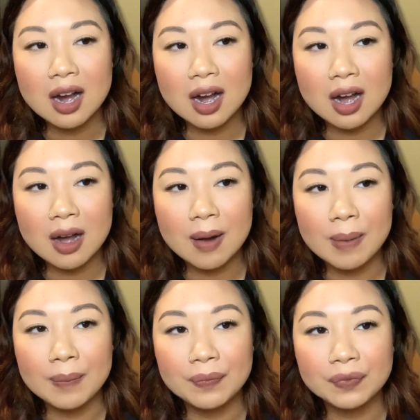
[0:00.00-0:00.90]

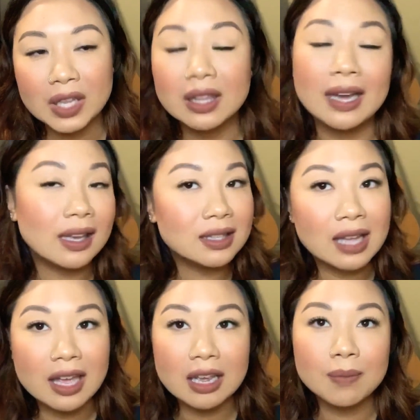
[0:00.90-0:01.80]
Like I
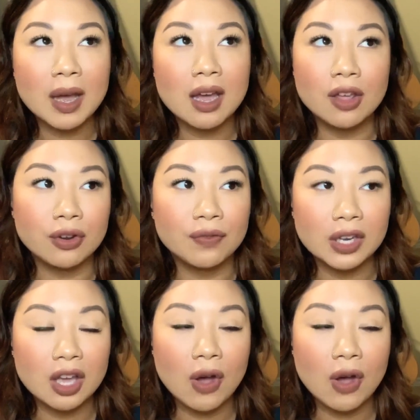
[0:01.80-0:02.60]
said in my other video,